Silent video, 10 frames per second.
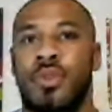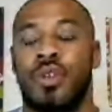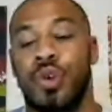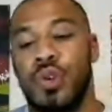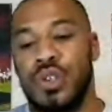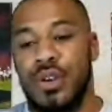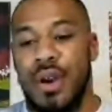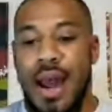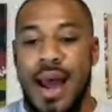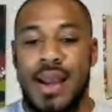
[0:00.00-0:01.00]
using
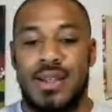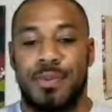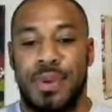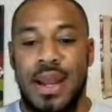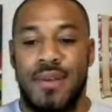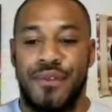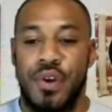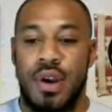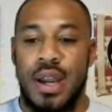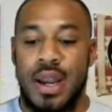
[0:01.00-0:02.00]
your eyes and playing the field
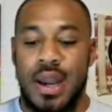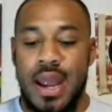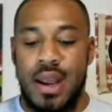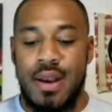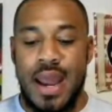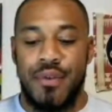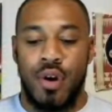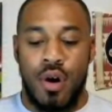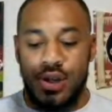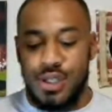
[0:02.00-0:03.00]
in that
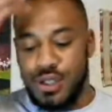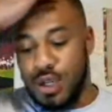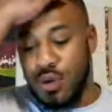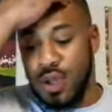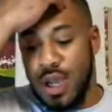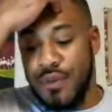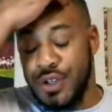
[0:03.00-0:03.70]
regards to zone coverage.